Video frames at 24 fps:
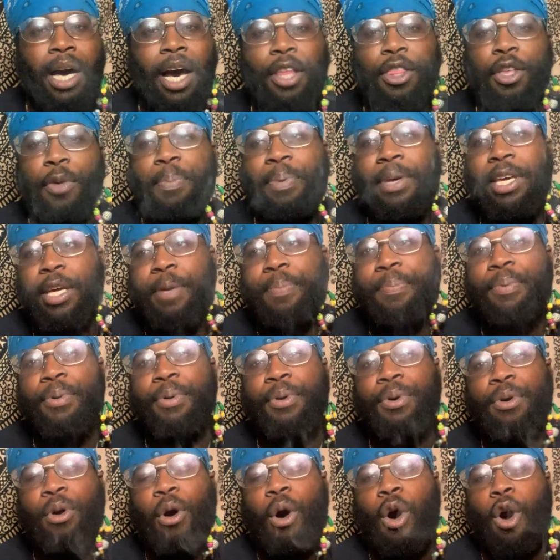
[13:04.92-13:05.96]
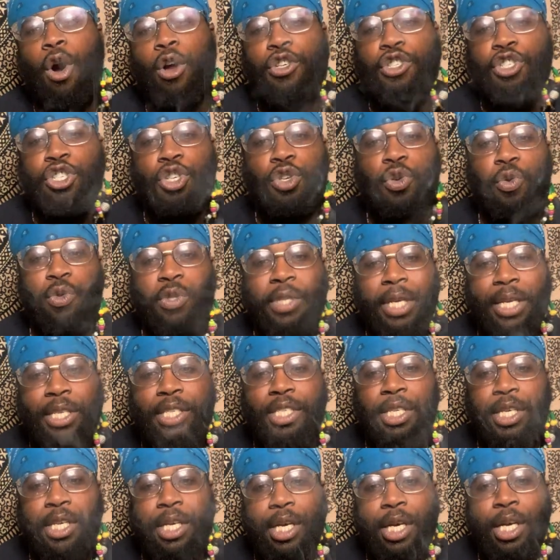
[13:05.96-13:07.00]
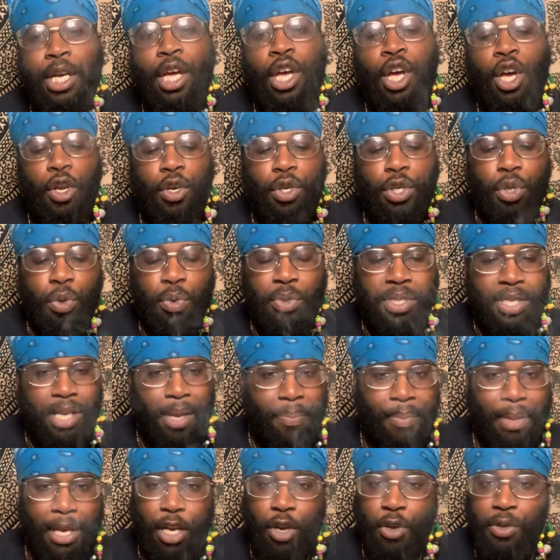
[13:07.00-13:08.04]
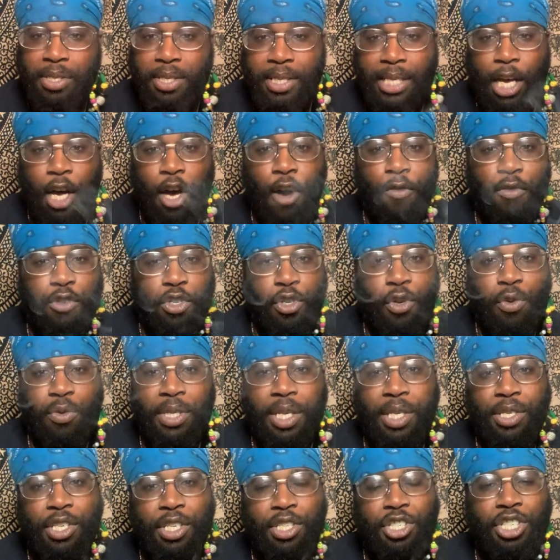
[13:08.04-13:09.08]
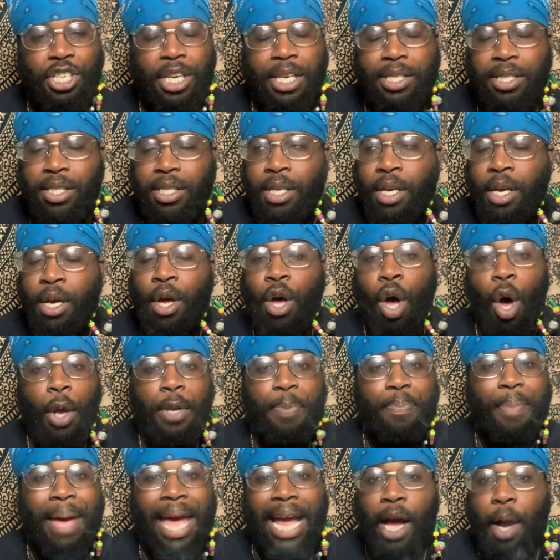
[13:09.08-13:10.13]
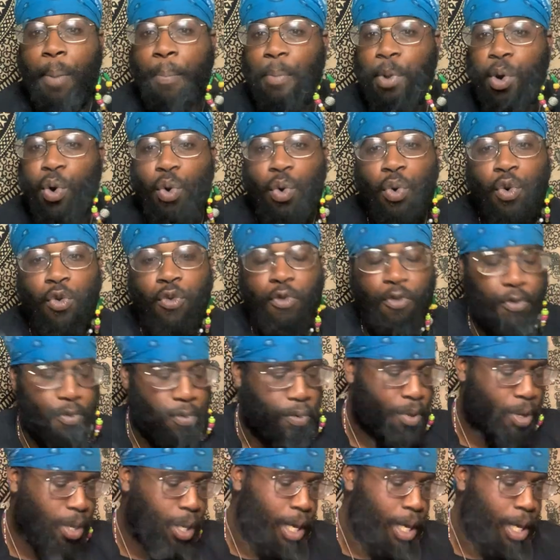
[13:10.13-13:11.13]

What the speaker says: other people or choosing to do something yourself, choosing to just make a move.